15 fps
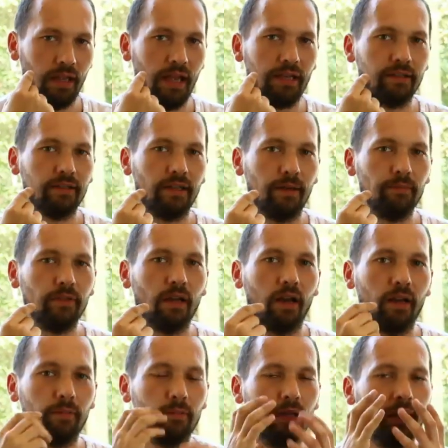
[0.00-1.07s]
and at the same
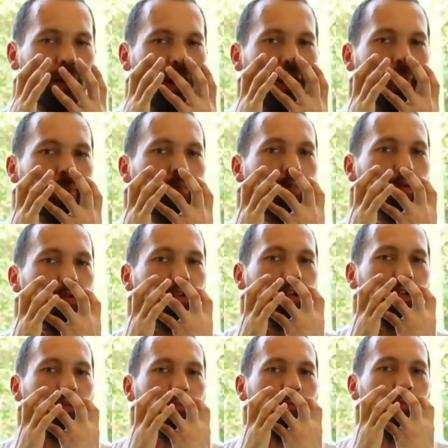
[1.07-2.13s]
time I'm
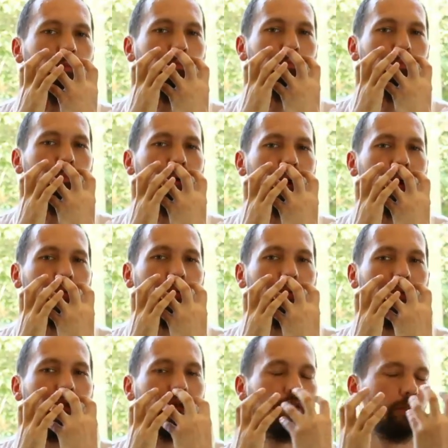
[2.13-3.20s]
pushing
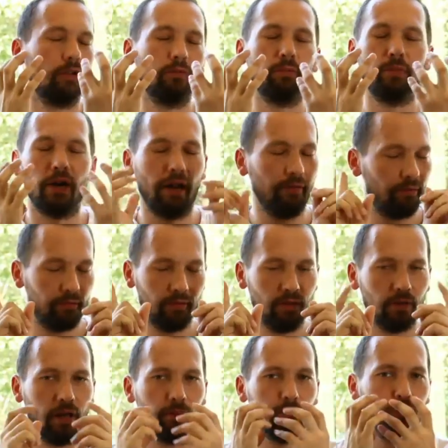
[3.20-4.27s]
breath, not breath,
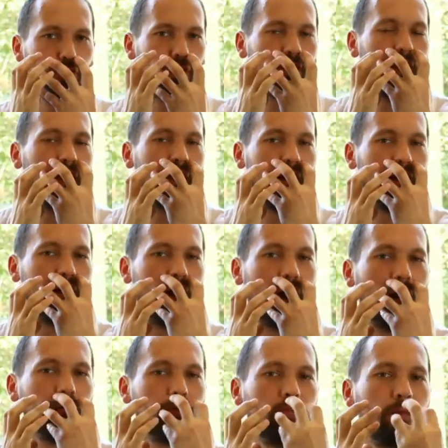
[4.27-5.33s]
I'm pushing air
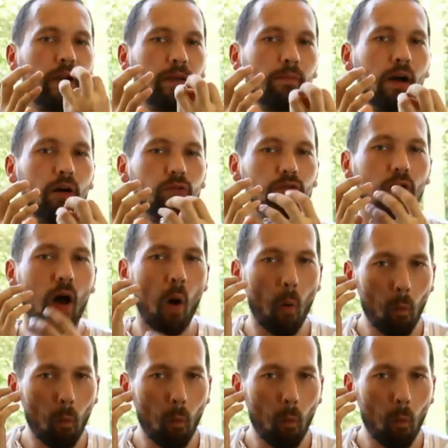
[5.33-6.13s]
out of my mouth.